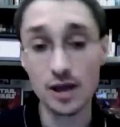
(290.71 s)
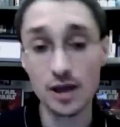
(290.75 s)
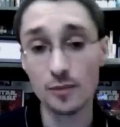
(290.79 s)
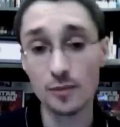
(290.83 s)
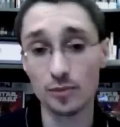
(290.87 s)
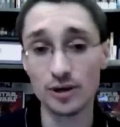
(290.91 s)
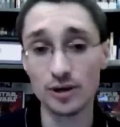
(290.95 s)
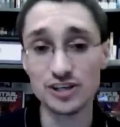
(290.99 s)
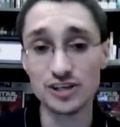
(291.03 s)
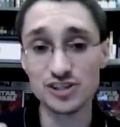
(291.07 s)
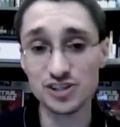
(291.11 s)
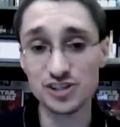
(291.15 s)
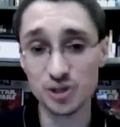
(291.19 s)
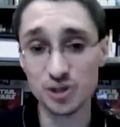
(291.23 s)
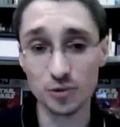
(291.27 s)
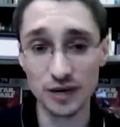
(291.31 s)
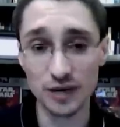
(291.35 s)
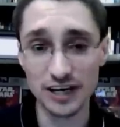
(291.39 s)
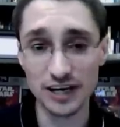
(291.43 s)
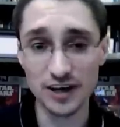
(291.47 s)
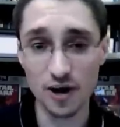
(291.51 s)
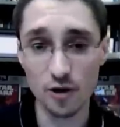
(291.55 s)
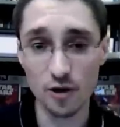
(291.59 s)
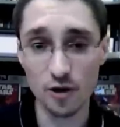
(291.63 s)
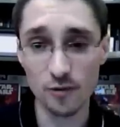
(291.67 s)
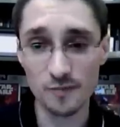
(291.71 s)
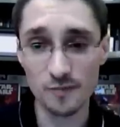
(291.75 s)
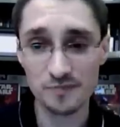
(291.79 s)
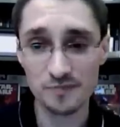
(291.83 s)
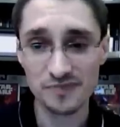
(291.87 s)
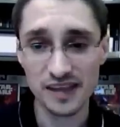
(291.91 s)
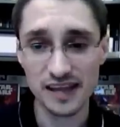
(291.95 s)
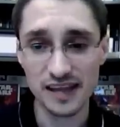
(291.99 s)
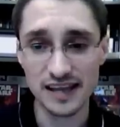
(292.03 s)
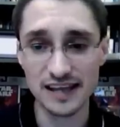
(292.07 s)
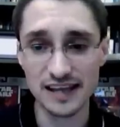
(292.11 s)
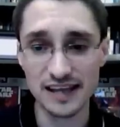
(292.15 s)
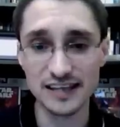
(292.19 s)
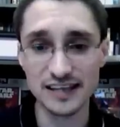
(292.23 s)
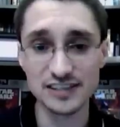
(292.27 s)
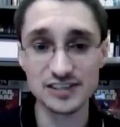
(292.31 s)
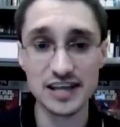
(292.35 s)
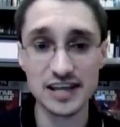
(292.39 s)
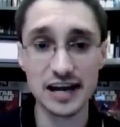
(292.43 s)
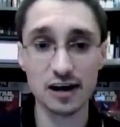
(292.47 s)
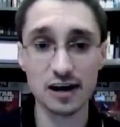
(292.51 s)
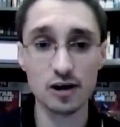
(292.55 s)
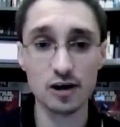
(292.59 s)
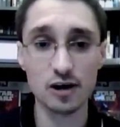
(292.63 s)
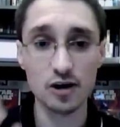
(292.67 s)
Prince Sereno is
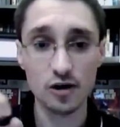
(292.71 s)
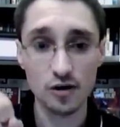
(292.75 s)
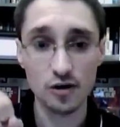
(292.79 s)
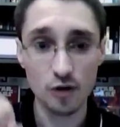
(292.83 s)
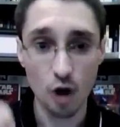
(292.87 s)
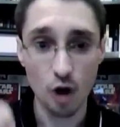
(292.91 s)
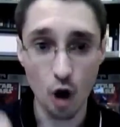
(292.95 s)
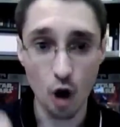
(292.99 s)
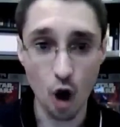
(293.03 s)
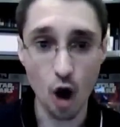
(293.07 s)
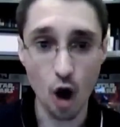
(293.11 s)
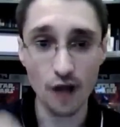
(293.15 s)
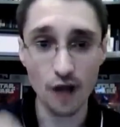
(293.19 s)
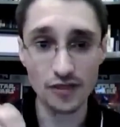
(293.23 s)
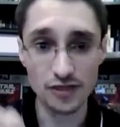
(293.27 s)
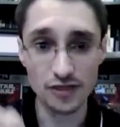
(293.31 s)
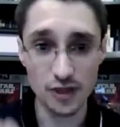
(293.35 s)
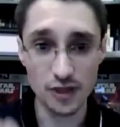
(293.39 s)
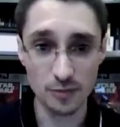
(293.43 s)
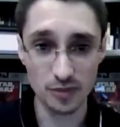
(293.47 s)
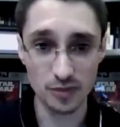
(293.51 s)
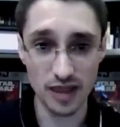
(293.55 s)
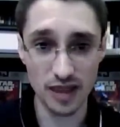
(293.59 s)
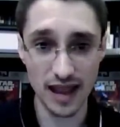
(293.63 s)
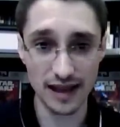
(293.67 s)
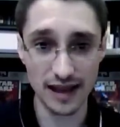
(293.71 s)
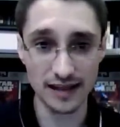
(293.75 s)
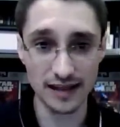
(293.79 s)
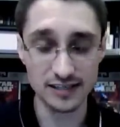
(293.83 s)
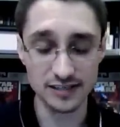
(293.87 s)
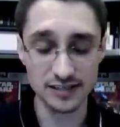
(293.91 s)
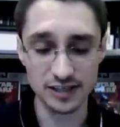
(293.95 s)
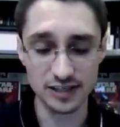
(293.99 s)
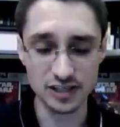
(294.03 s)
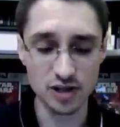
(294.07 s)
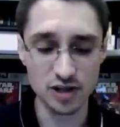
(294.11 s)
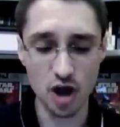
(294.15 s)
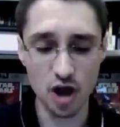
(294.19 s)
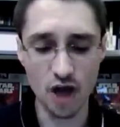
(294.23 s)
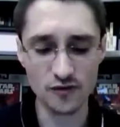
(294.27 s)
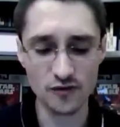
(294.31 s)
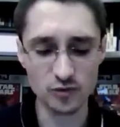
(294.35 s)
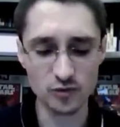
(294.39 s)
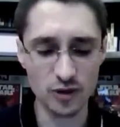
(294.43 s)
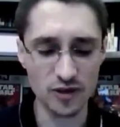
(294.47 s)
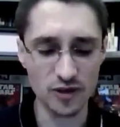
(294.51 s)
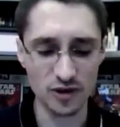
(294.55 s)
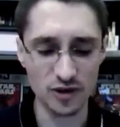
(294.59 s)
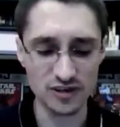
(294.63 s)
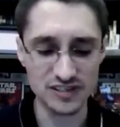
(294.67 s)
there on the planet. The Toffs,
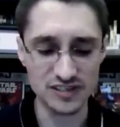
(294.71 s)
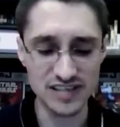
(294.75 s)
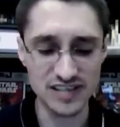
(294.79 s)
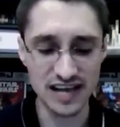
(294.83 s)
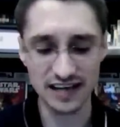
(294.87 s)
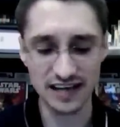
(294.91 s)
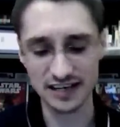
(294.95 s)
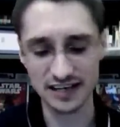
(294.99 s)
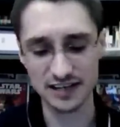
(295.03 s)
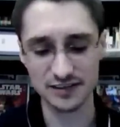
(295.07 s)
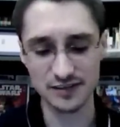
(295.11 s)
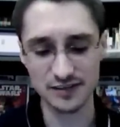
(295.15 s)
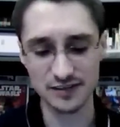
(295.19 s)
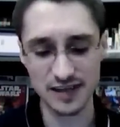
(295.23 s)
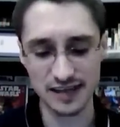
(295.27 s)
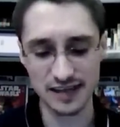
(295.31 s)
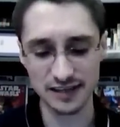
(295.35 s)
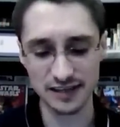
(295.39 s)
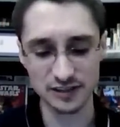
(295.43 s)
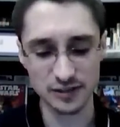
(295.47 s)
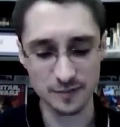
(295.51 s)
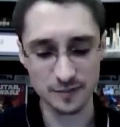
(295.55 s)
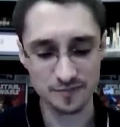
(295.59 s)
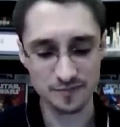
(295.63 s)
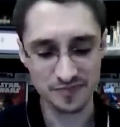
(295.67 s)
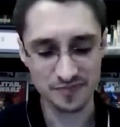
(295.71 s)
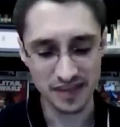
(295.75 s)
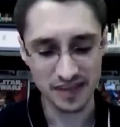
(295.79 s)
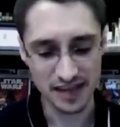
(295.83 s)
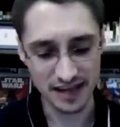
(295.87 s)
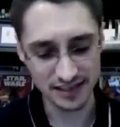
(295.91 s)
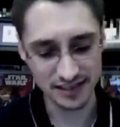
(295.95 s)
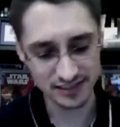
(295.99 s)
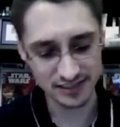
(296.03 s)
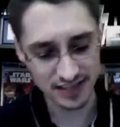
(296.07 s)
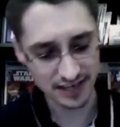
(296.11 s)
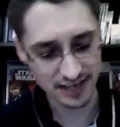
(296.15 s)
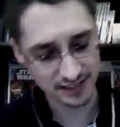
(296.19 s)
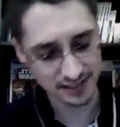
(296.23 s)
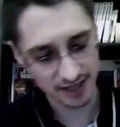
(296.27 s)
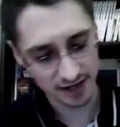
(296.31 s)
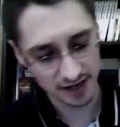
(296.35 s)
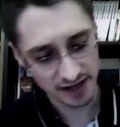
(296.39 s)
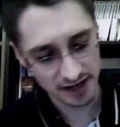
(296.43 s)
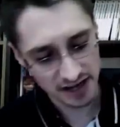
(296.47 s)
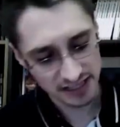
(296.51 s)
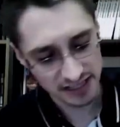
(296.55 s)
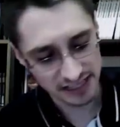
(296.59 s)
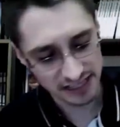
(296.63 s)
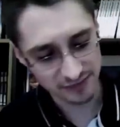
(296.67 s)
one of their decadent things is
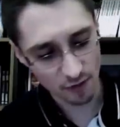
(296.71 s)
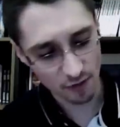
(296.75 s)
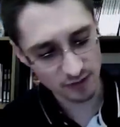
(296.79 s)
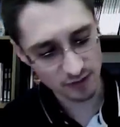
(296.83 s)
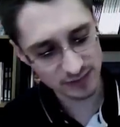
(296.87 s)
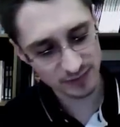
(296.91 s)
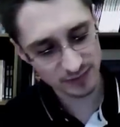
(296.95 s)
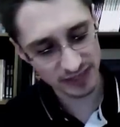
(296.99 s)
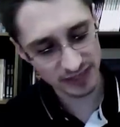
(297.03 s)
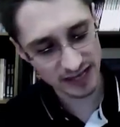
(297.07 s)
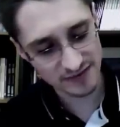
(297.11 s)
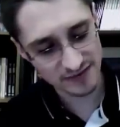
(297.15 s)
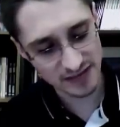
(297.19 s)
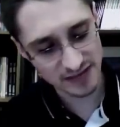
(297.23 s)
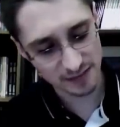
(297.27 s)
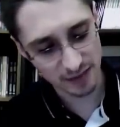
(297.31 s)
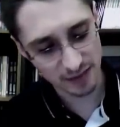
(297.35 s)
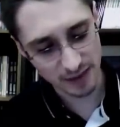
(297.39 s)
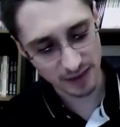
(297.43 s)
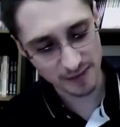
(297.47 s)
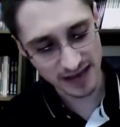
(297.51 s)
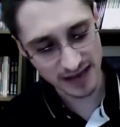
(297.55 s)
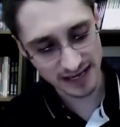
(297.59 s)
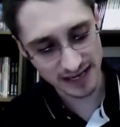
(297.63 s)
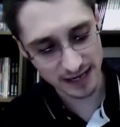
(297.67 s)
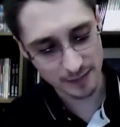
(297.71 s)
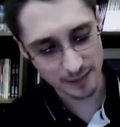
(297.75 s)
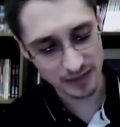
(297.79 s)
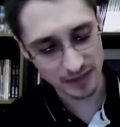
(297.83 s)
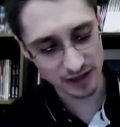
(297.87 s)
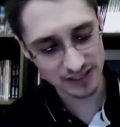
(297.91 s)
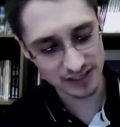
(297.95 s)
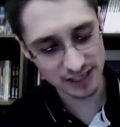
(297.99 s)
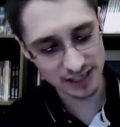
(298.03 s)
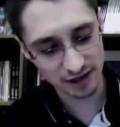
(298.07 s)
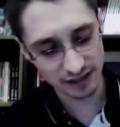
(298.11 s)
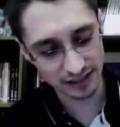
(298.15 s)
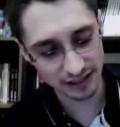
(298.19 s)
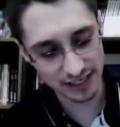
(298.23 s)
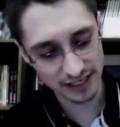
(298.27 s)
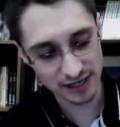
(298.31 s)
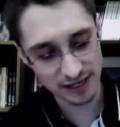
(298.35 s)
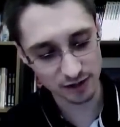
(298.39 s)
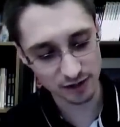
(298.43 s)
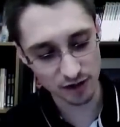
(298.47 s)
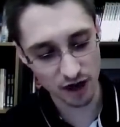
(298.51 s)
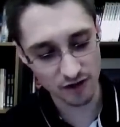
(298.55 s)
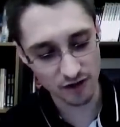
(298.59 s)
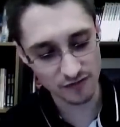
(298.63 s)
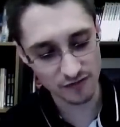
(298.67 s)
that they've always believed that by making a military
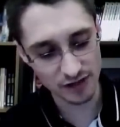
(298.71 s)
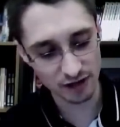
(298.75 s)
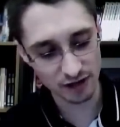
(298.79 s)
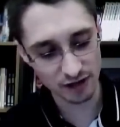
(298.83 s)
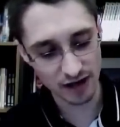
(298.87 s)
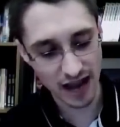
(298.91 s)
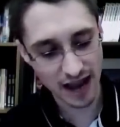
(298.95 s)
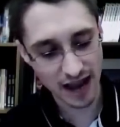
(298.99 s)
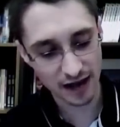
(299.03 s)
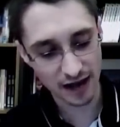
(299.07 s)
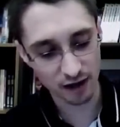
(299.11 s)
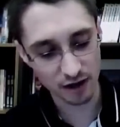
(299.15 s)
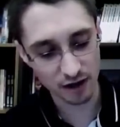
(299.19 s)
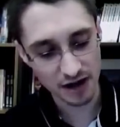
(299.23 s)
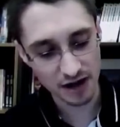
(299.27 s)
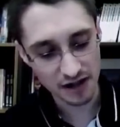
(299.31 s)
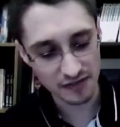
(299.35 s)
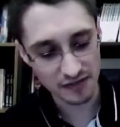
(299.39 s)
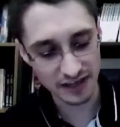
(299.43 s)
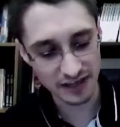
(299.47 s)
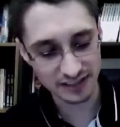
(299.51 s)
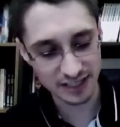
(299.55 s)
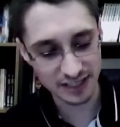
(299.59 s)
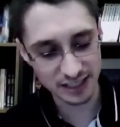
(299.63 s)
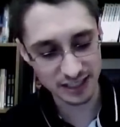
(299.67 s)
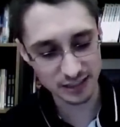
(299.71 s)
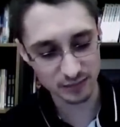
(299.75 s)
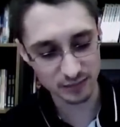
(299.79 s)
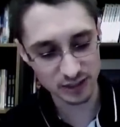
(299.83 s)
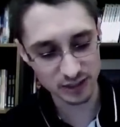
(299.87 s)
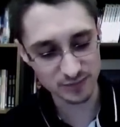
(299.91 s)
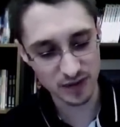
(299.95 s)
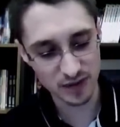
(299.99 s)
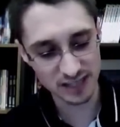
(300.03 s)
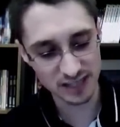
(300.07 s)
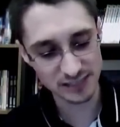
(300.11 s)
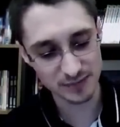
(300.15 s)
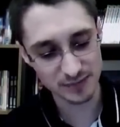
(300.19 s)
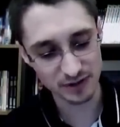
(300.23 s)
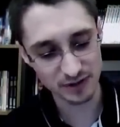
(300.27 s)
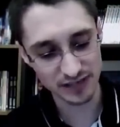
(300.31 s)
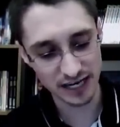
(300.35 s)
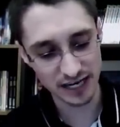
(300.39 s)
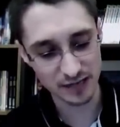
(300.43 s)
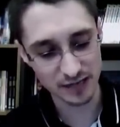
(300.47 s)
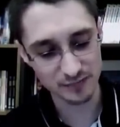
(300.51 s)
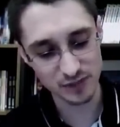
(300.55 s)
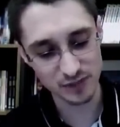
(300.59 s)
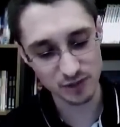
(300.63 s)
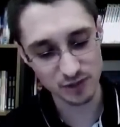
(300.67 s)
leader of their heir, they teach him responsibility
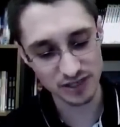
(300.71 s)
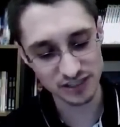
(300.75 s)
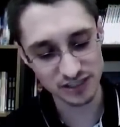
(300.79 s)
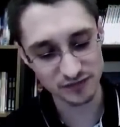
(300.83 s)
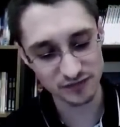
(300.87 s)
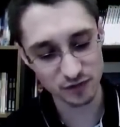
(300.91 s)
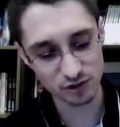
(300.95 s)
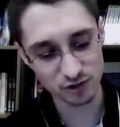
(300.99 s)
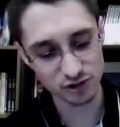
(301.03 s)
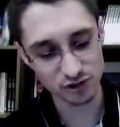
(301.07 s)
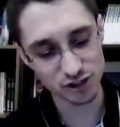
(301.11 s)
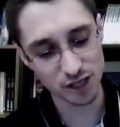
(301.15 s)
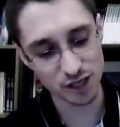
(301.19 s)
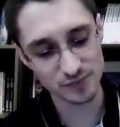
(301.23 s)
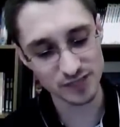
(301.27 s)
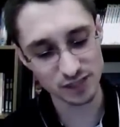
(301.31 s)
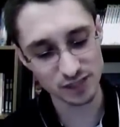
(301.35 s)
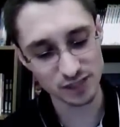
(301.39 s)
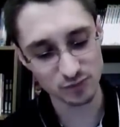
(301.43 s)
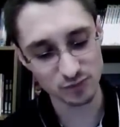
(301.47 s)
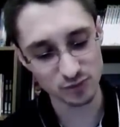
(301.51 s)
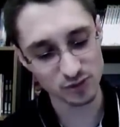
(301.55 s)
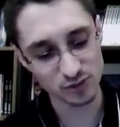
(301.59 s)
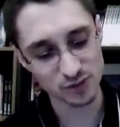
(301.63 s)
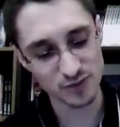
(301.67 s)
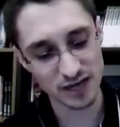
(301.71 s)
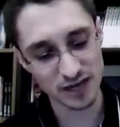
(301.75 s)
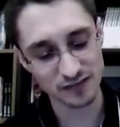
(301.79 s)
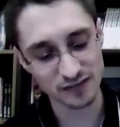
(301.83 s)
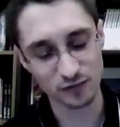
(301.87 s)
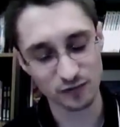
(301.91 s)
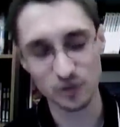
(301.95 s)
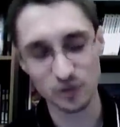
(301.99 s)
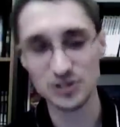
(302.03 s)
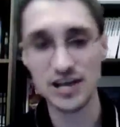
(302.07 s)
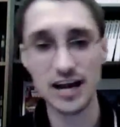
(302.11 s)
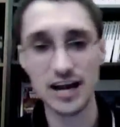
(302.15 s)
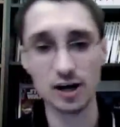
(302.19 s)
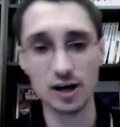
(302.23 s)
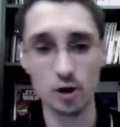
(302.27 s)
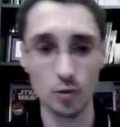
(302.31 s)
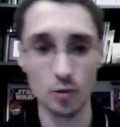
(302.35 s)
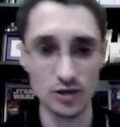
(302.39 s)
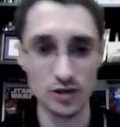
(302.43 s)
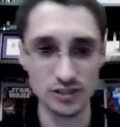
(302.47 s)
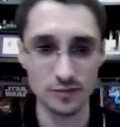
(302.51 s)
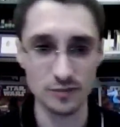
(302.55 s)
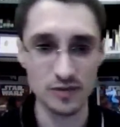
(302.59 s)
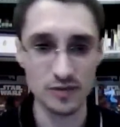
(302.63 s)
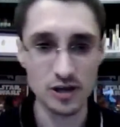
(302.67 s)
and imbue his future subjects with respect for his
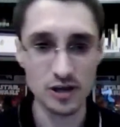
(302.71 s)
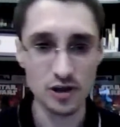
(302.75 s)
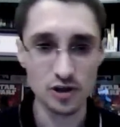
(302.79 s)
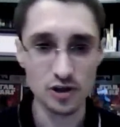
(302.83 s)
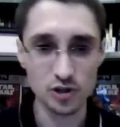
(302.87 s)
heroism.